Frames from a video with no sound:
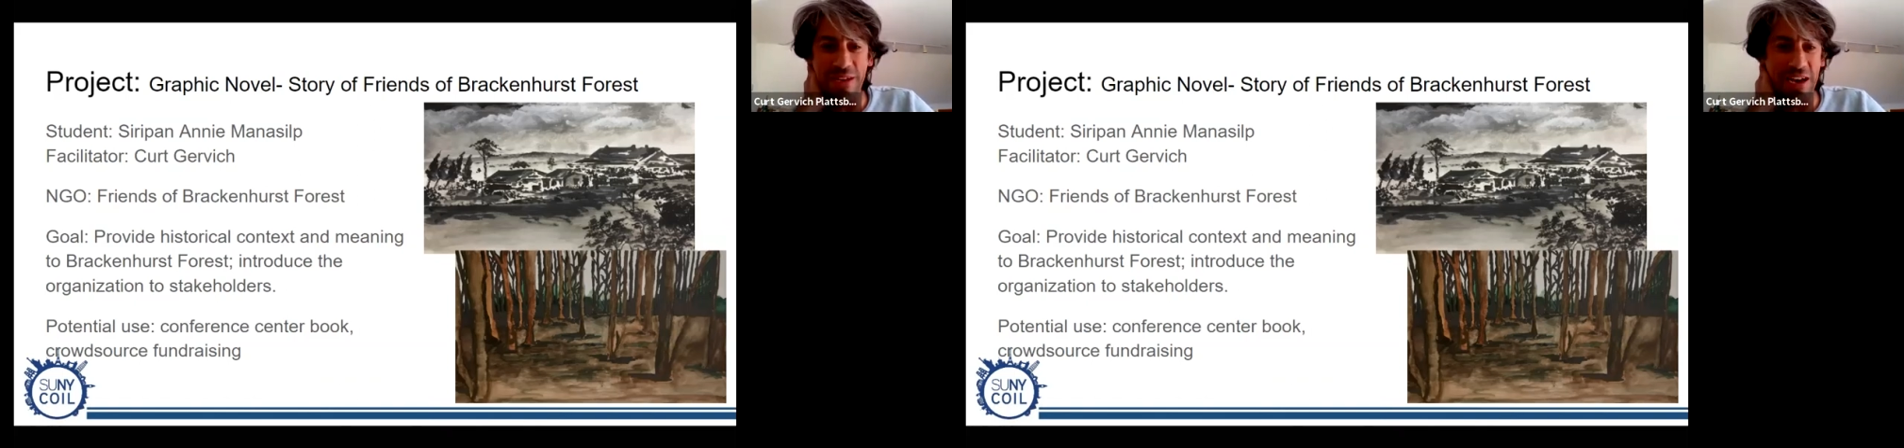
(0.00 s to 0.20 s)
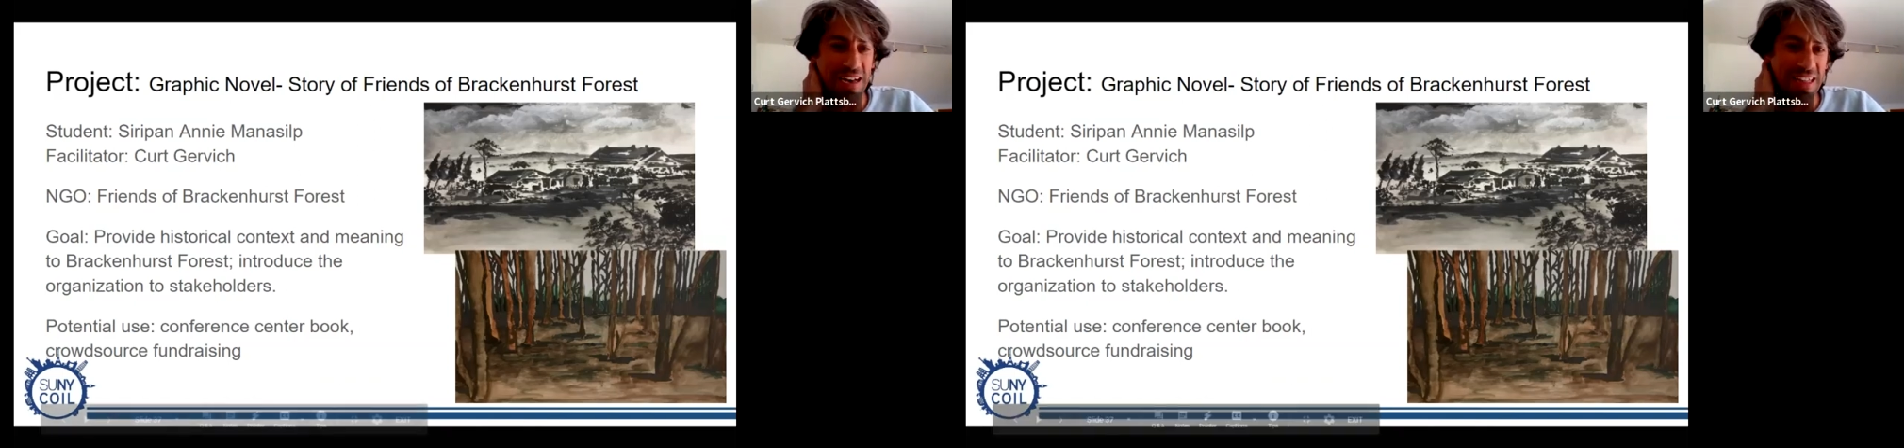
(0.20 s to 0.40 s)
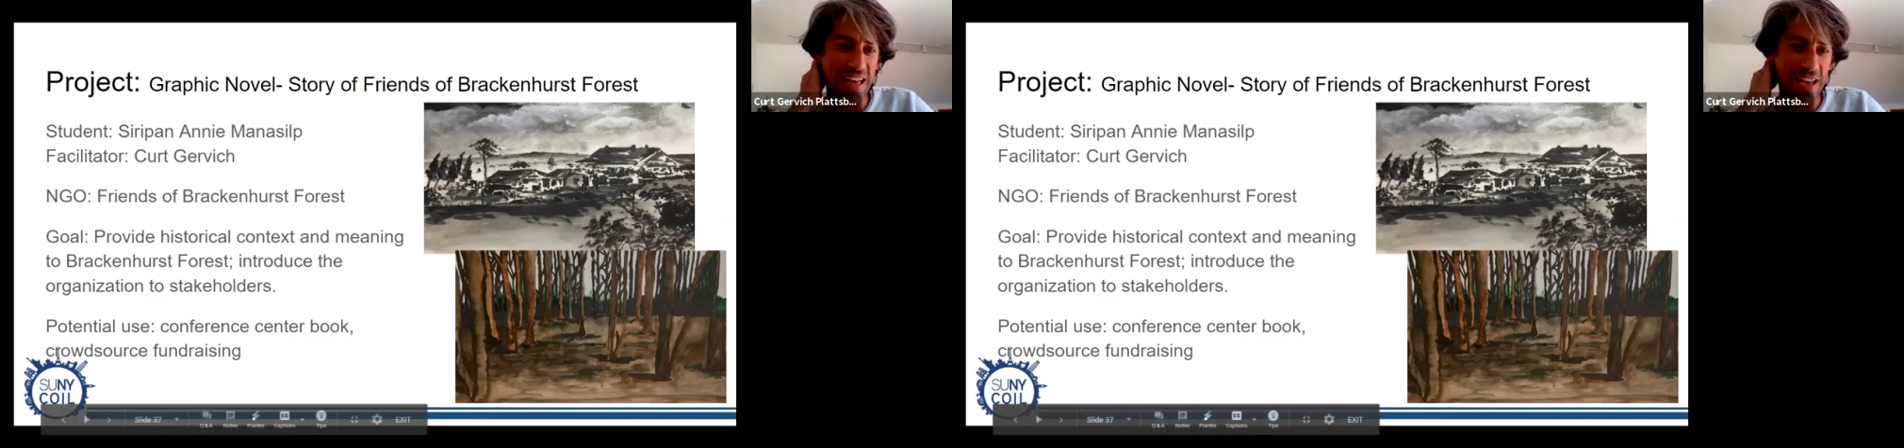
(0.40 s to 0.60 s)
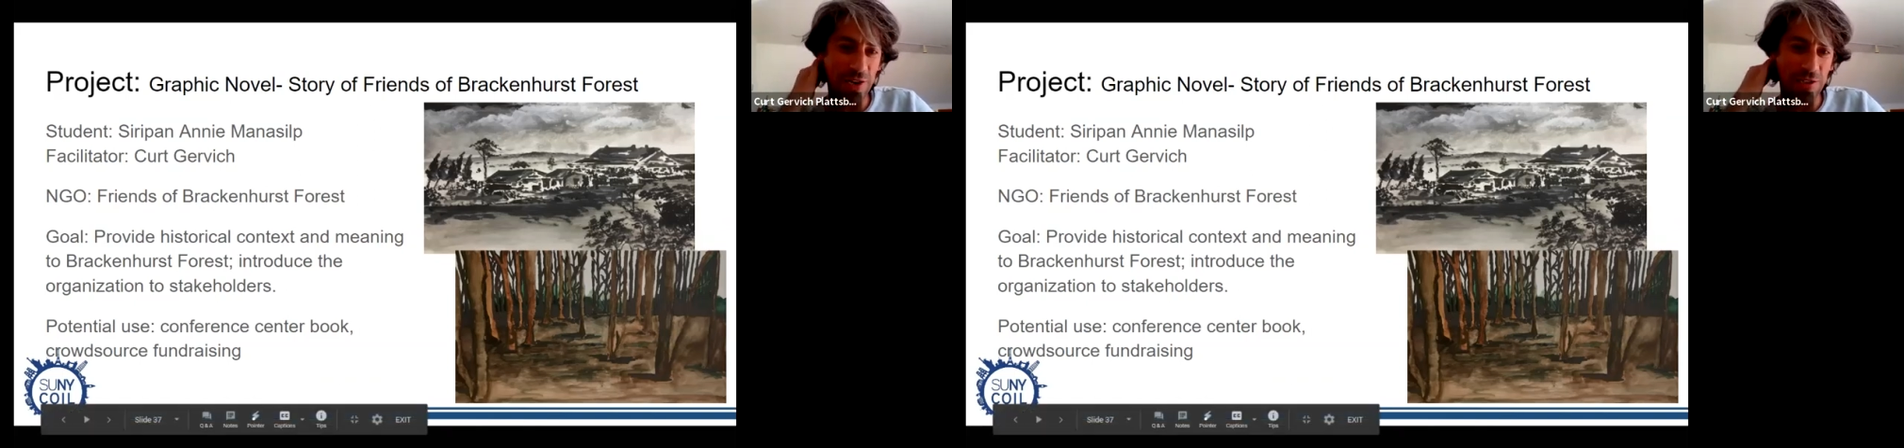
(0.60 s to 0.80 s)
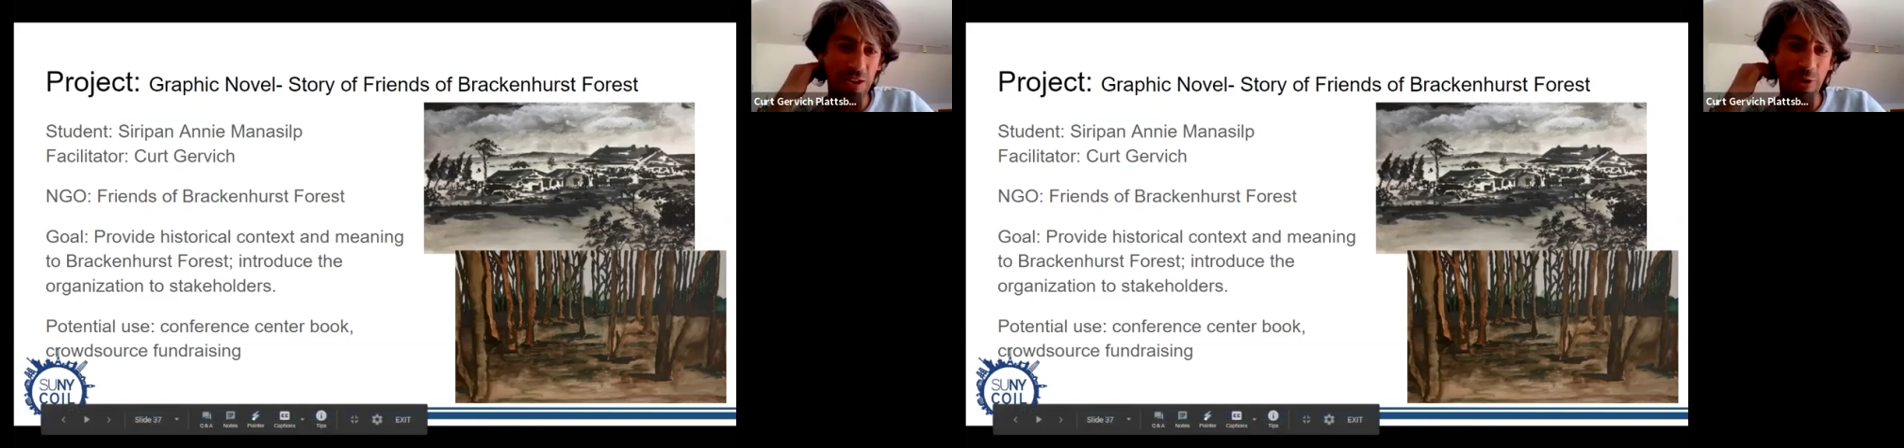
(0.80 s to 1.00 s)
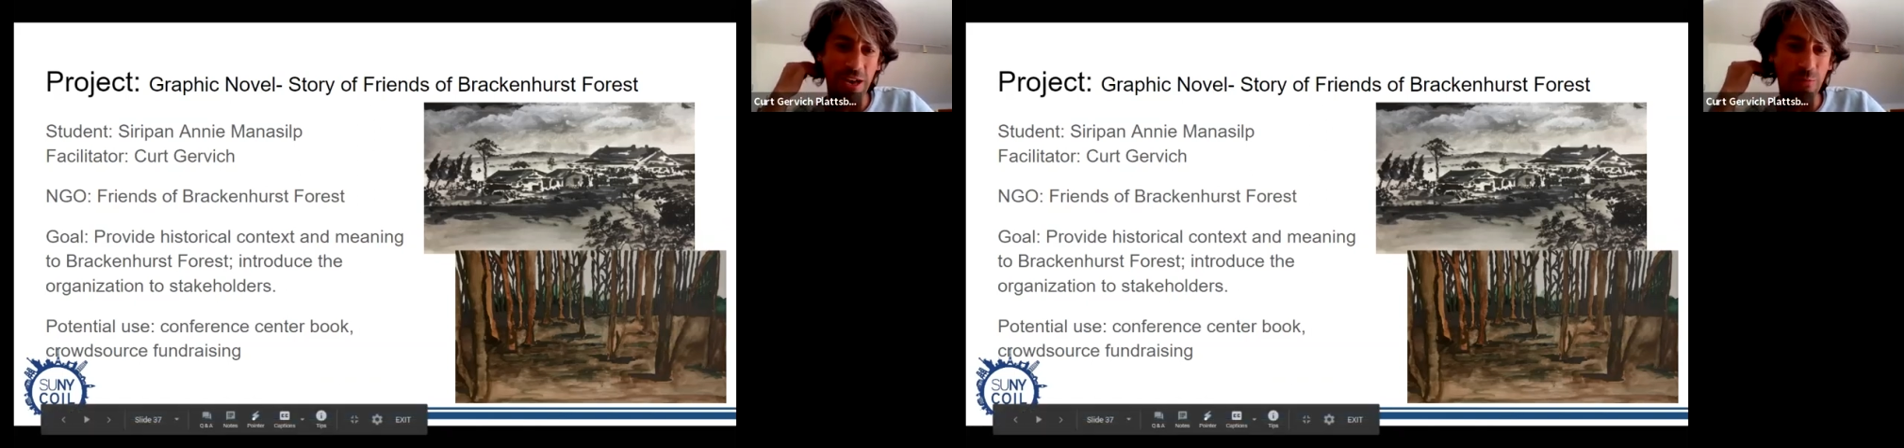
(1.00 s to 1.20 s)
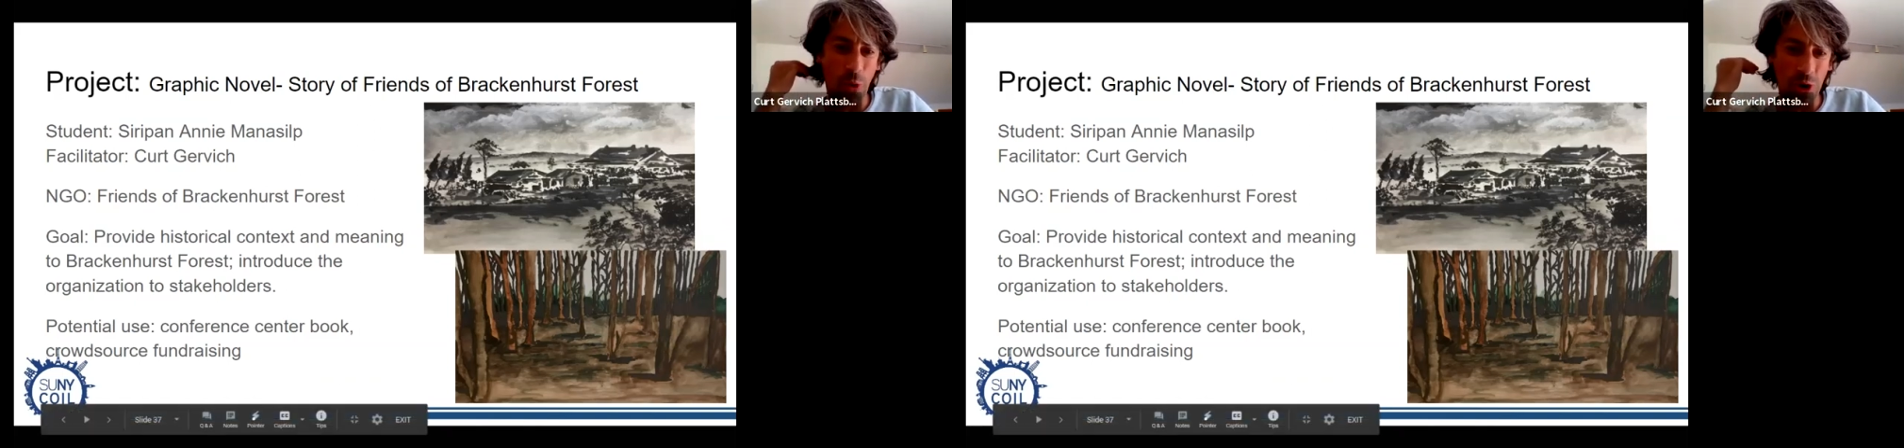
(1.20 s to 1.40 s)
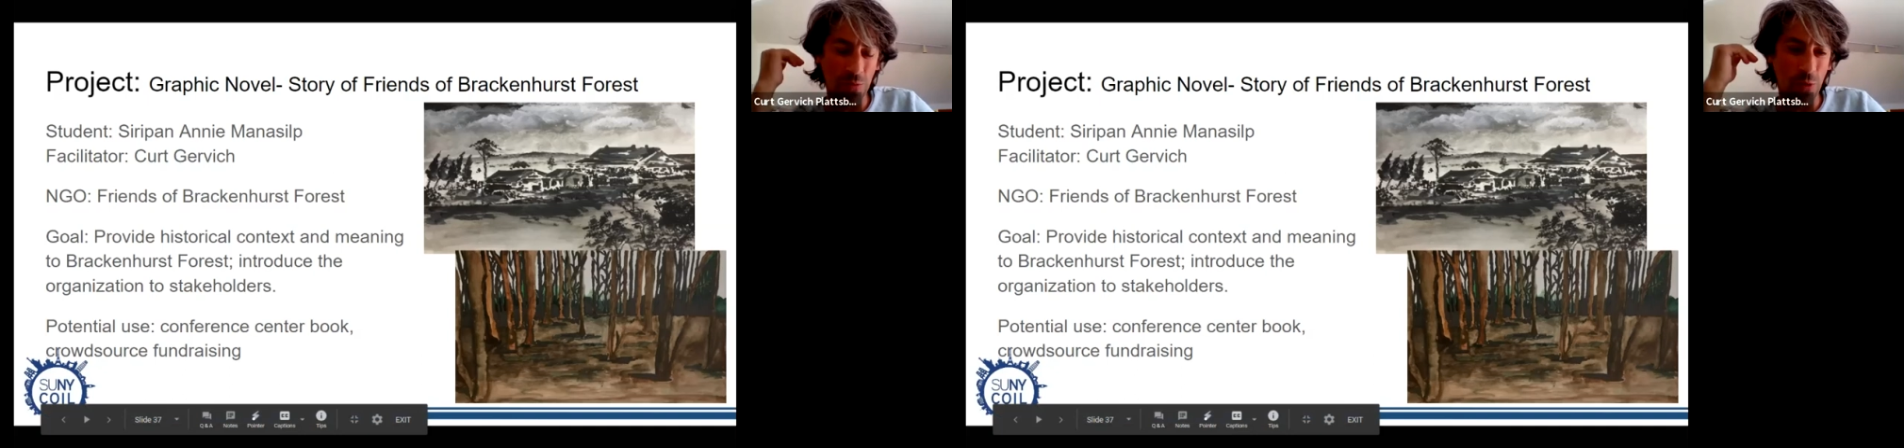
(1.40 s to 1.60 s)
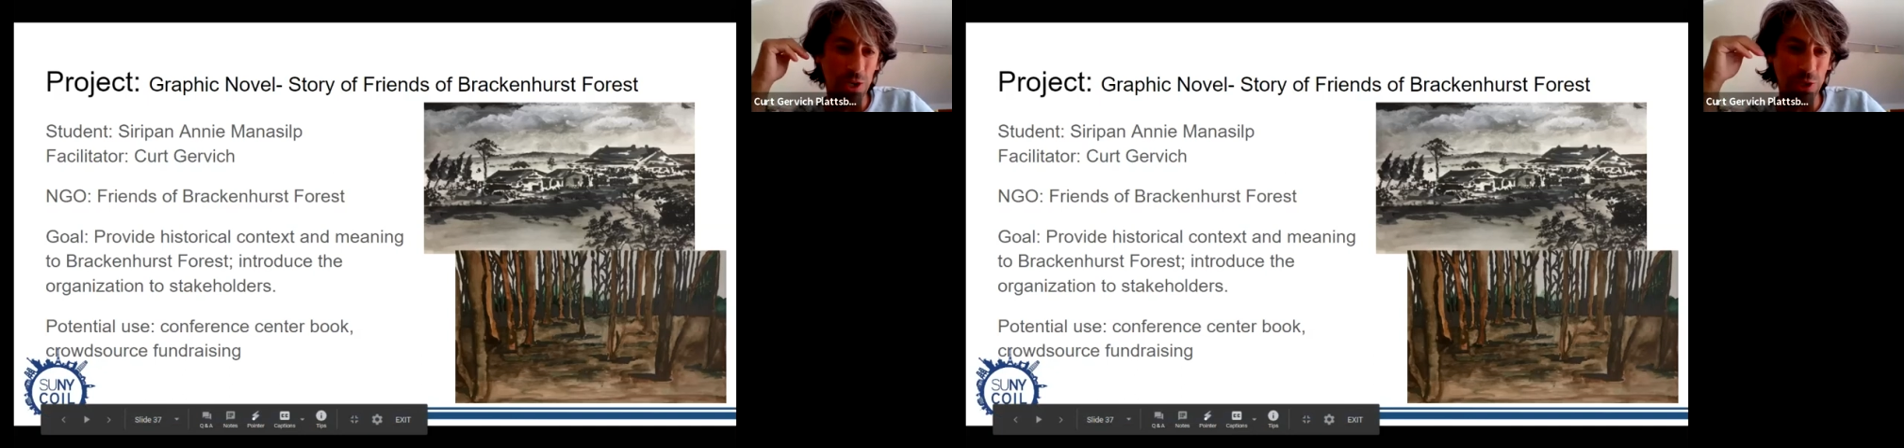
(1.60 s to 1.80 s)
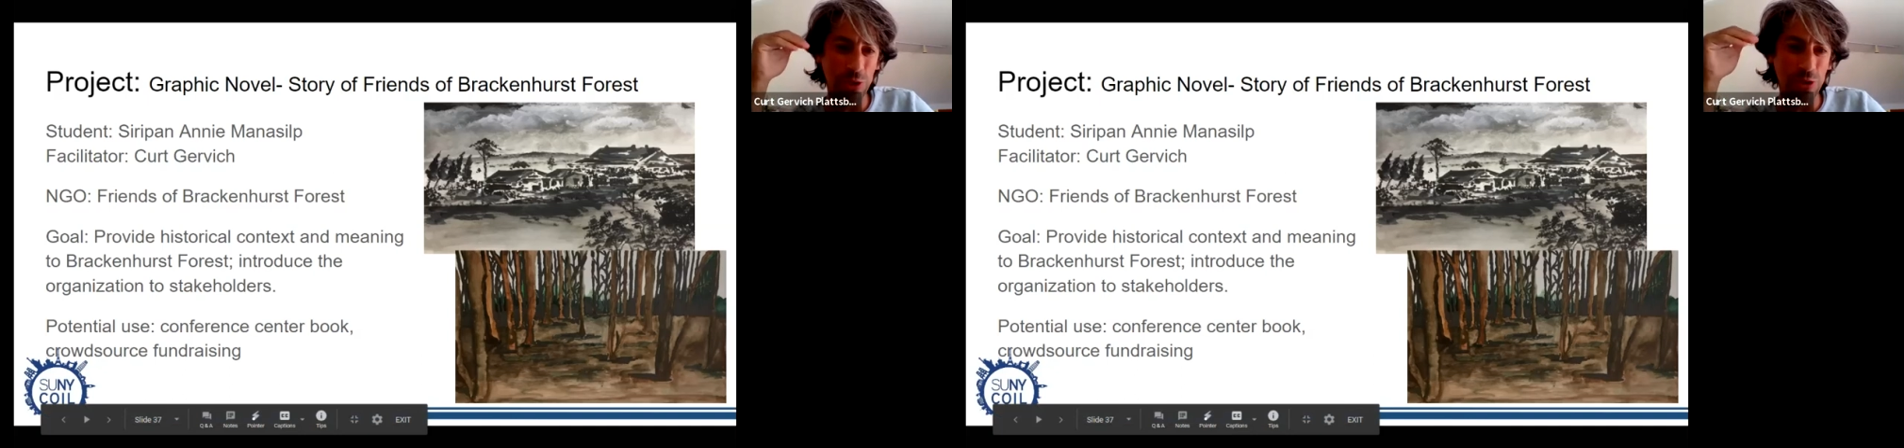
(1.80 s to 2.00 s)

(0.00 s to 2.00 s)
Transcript: that early, we had more and more